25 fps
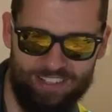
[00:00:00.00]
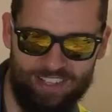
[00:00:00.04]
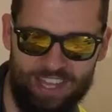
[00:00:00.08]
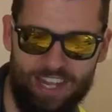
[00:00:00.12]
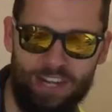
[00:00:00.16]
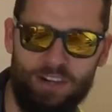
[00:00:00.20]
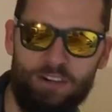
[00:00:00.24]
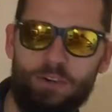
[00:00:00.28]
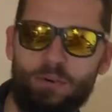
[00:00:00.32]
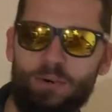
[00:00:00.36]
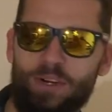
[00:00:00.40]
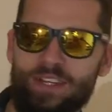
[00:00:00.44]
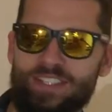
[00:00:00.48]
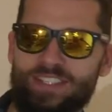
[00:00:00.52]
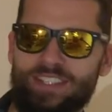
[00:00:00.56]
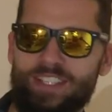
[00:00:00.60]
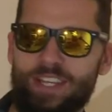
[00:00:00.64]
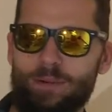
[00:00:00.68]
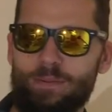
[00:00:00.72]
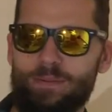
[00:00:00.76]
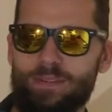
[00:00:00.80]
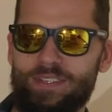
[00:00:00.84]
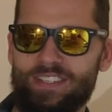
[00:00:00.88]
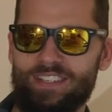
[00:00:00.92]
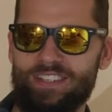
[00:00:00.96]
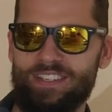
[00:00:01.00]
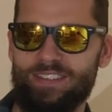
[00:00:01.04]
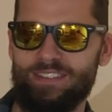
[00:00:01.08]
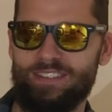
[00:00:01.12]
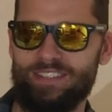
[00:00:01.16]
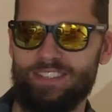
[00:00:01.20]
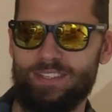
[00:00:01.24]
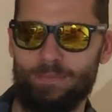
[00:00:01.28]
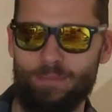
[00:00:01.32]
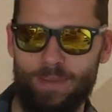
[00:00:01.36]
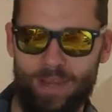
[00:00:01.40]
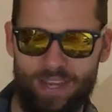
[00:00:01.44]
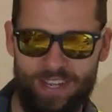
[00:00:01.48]
I don't know why this is coming
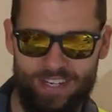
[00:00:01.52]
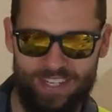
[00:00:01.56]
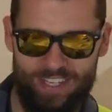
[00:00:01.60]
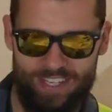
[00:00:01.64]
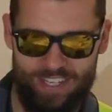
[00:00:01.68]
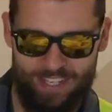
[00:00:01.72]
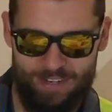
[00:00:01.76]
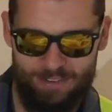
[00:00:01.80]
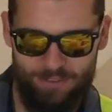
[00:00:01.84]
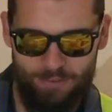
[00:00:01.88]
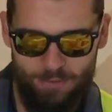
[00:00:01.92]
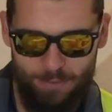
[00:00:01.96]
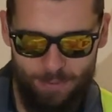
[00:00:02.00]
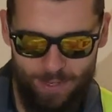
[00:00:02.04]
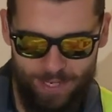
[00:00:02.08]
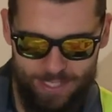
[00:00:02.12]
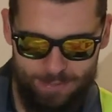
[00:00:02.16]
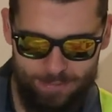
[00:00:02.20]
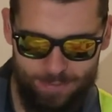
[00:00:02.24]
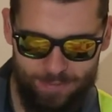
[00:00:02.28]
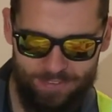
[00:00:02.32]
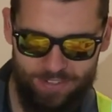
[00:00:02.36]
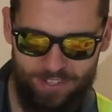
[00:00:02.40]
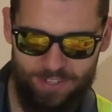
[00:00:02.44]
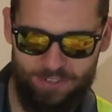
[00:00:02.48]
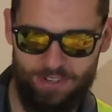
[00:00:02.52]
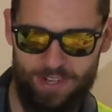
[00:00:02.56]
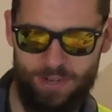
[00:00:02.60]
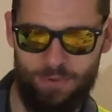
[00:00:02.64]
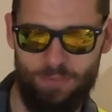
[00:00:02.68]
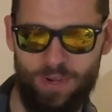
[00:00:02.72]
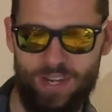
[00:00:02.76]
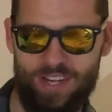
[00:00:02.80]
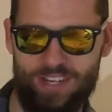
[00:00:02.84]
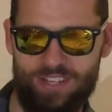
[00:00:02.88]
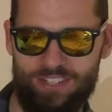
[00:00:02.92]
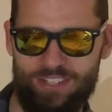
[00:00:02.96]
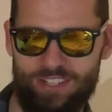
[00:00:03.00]
to mind. It reminds me of a great
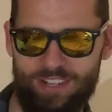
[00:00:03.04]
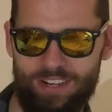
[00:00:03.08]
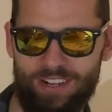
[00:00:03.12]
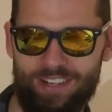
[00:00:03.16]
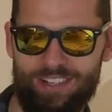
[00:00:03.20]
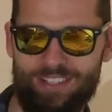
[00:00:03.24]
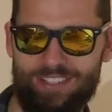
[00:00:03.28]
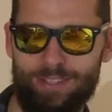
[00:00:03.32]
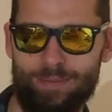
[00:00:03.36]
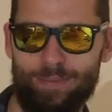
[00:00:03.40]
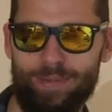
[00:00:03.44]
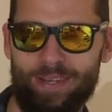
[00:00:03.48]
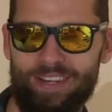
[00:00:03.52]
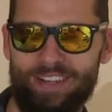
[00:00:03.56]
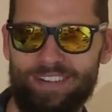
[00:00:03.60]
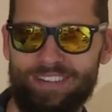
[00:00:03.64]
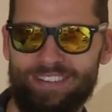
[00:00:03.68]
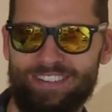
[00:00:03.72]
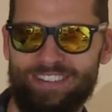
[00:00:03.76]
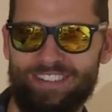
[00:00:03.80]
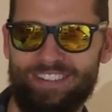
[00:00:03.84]
white shark somehow.